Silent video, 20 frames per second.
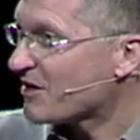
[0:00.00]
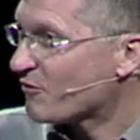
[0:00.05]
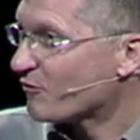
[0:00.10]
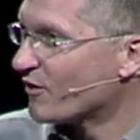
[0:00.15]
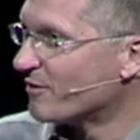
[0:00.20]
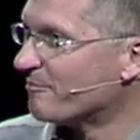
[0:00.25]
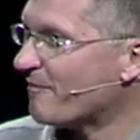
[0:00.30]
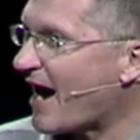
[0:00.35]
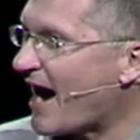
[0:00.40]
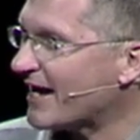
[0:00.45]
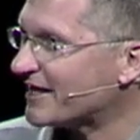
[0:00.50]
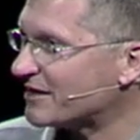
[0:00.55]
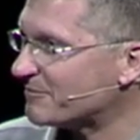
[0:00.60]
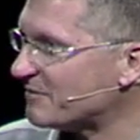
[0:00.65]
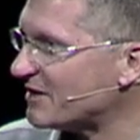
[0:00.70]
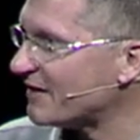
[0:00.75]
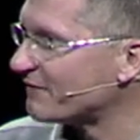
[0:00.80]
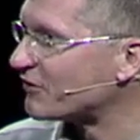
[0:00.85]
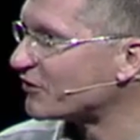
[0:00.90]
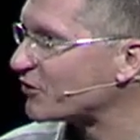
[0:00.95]
reminded
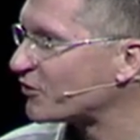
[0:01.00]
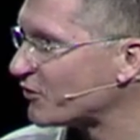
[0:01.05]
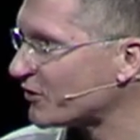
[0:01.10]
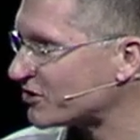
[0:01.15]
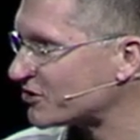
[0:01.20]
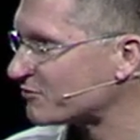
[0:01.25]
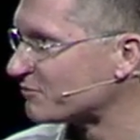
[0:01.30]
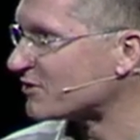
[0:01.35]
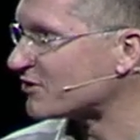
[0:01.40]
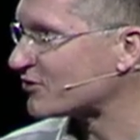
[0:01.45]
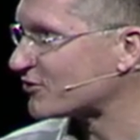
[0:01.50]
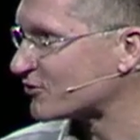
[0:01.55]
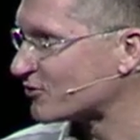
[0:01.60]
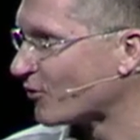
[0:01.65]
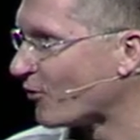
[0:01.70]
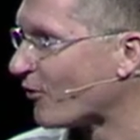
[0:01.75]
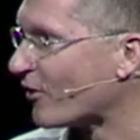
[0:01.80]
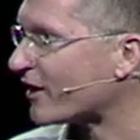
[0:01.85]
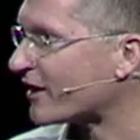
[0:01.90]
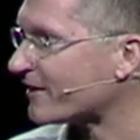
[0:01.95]
me of the Christmas
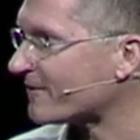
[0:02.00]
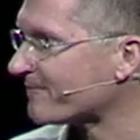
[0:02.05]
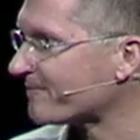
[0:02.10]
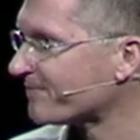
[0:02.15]
story.